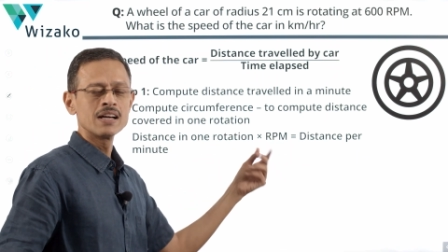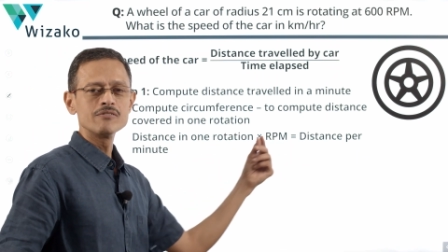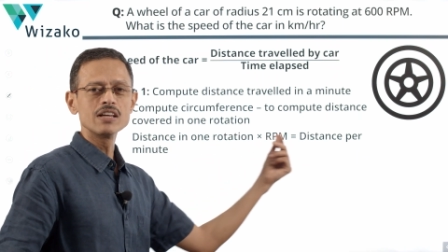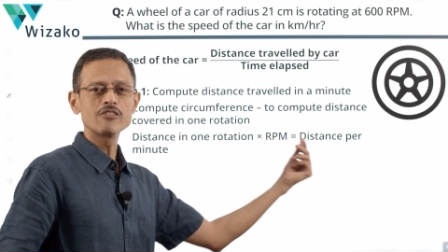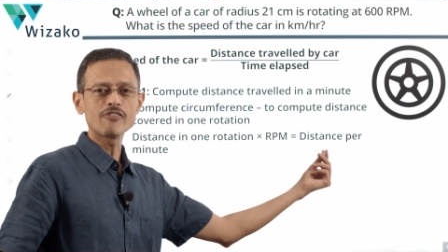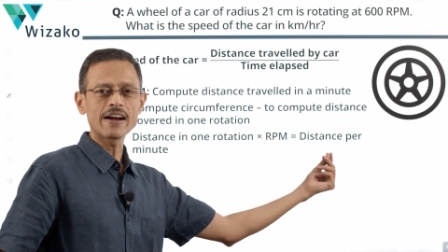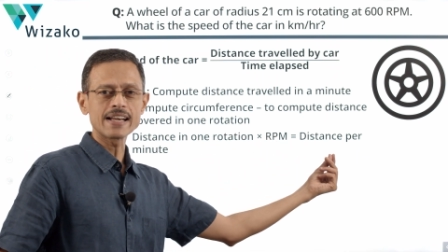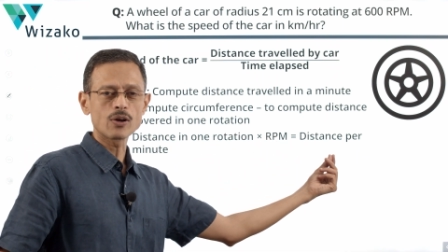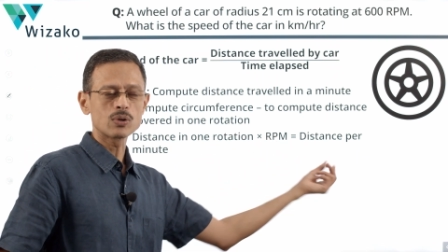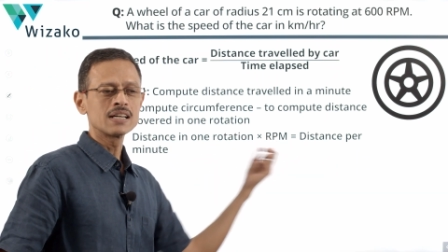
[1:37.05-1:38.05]
We'll
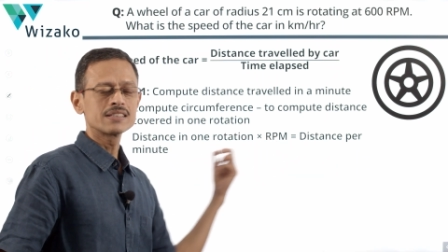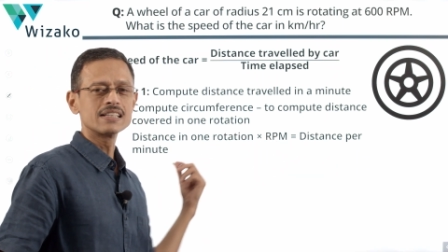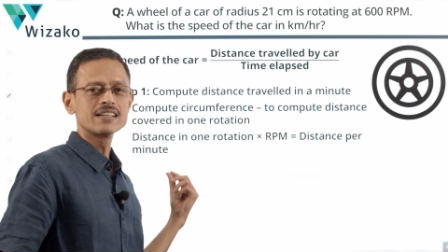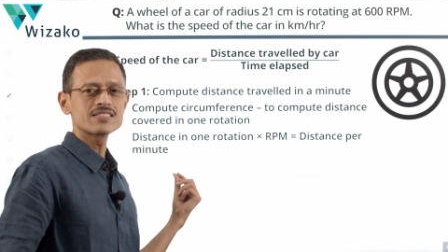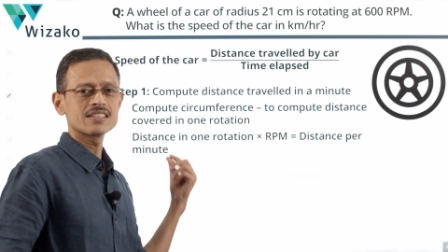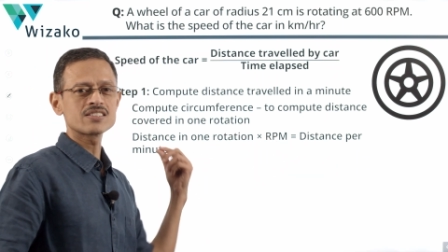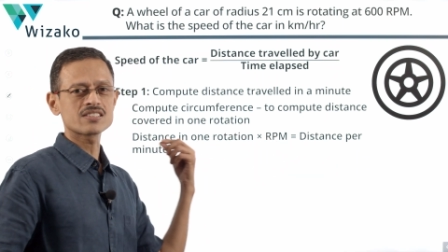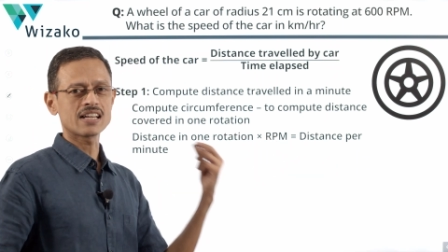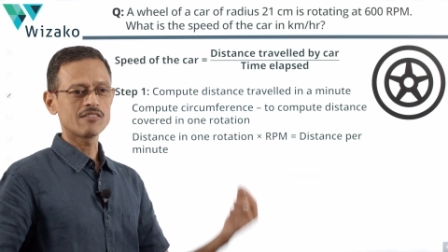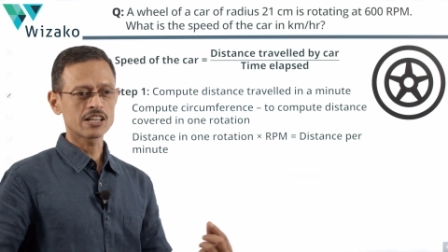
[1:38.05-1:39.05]
find out the distance
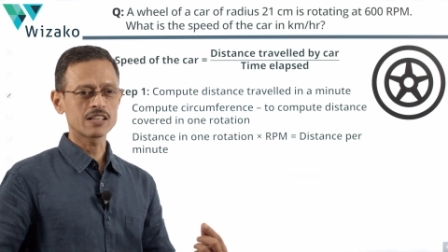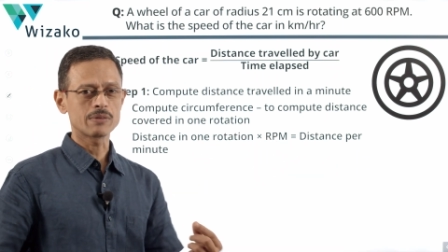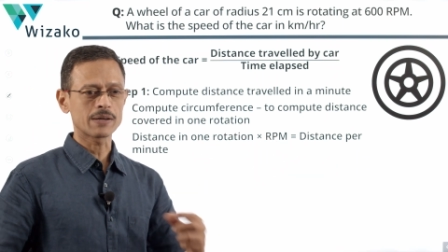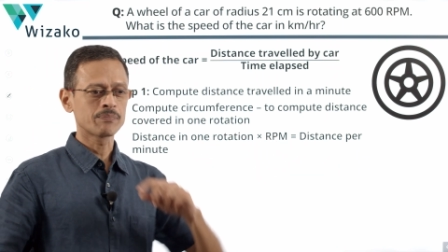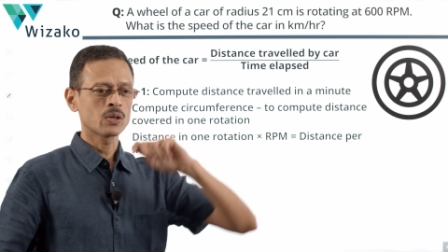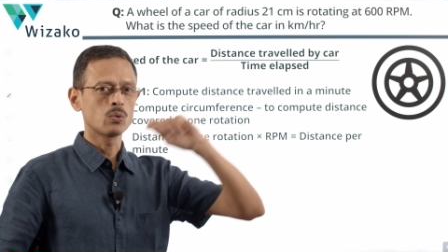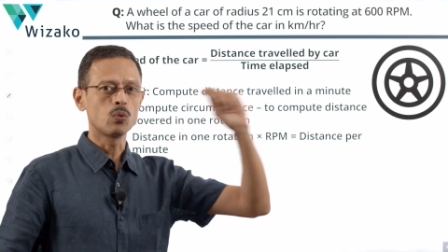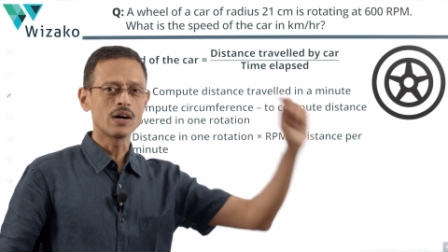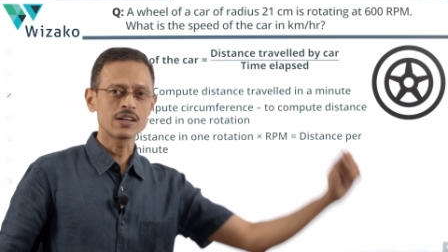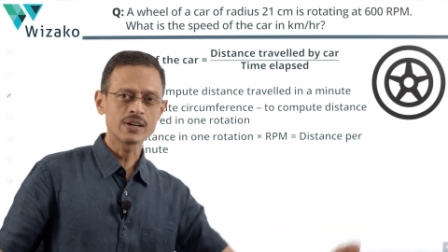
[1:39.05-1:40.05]
traveled in a minute.
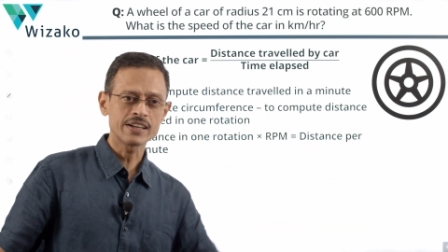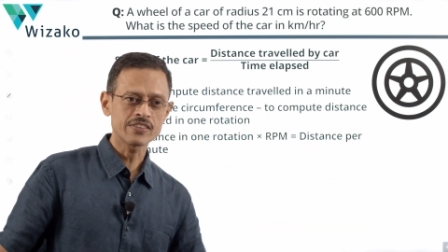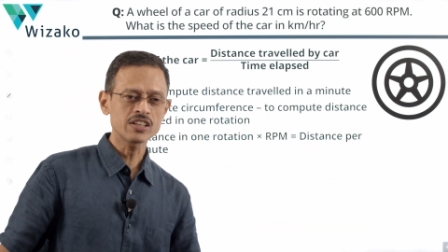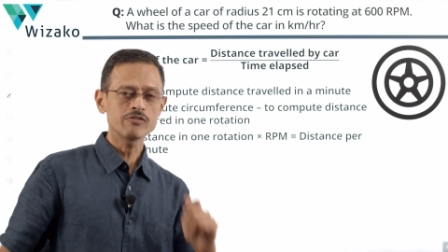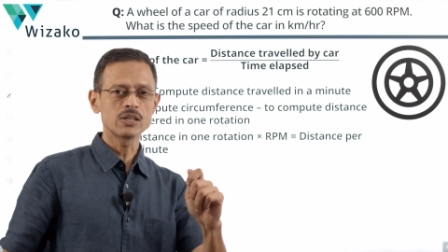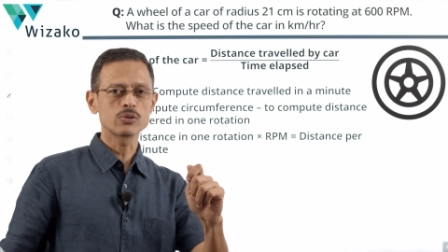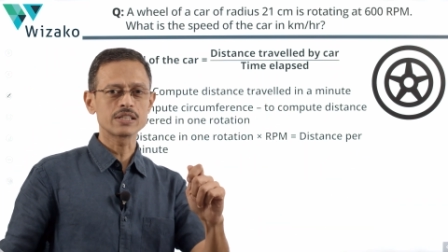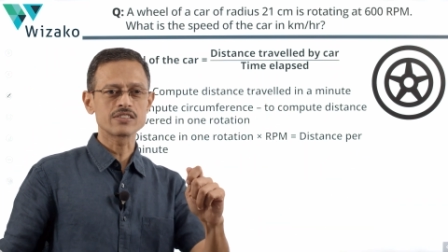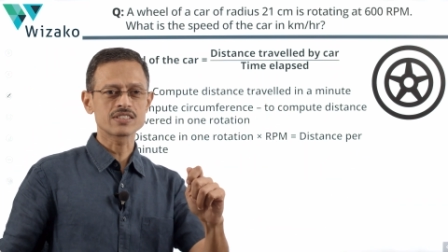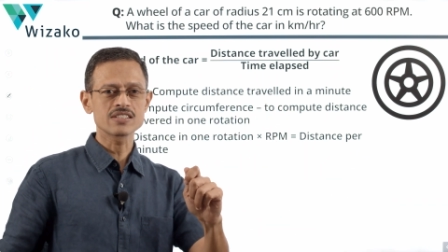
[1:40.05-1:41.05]
One rotation, we know the
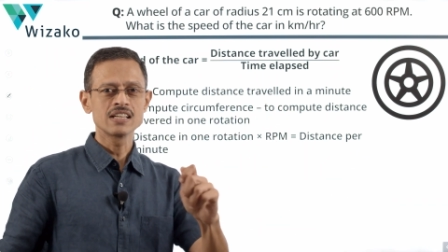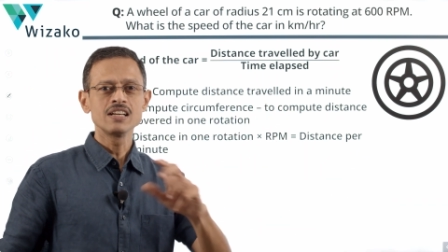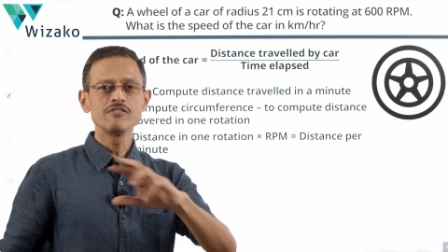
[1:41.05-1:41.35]
distance.